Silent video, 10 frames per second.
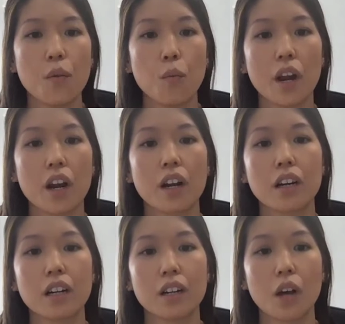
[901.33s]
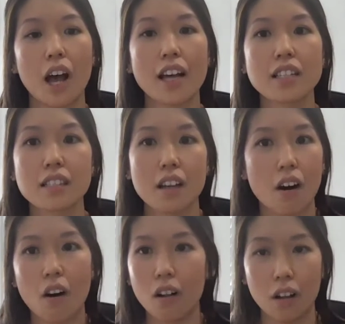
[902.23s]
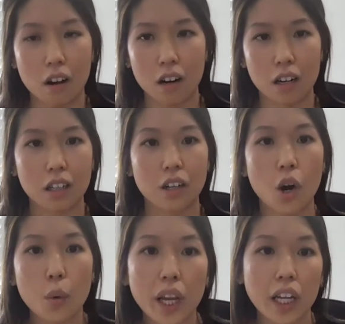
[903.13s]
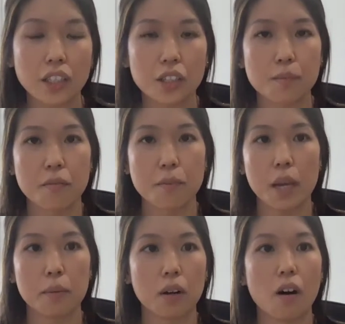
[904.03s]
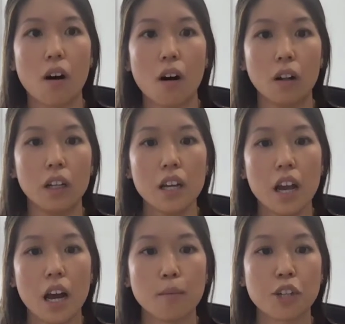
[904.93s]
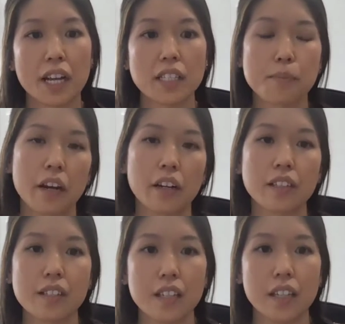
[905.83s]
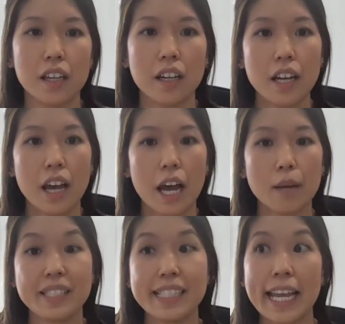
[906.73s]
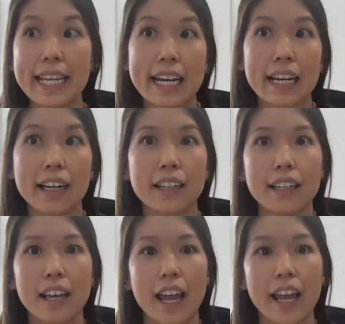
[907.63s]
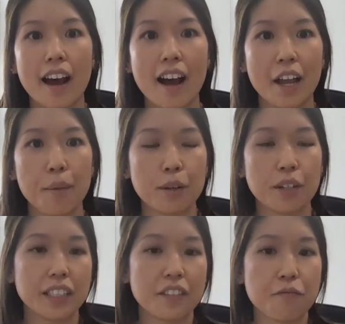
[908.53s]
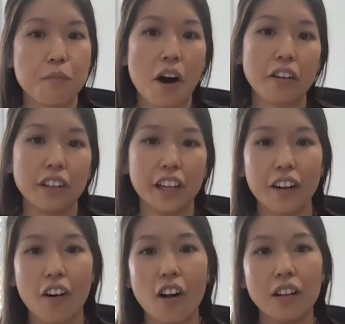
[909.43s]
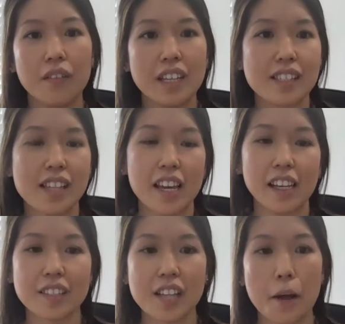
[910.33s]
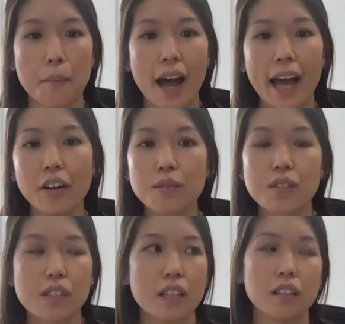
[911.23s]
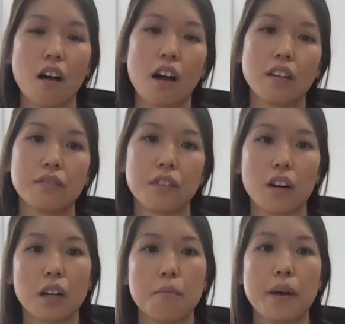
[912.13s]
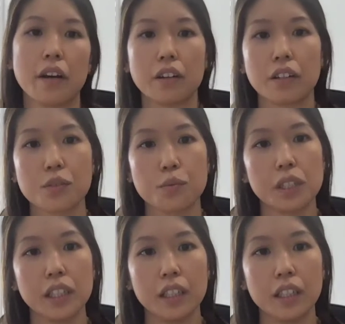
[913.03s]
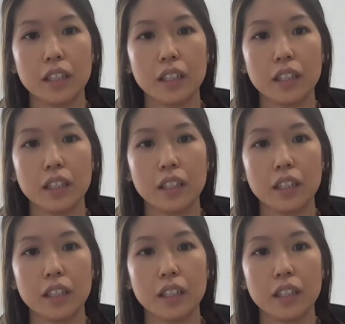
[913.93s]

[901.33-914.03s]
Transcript: where us all are going in terms of pay-per-call, transparency, data, AI, predictive modeling, all of these things, I don't see a lot of our competitors really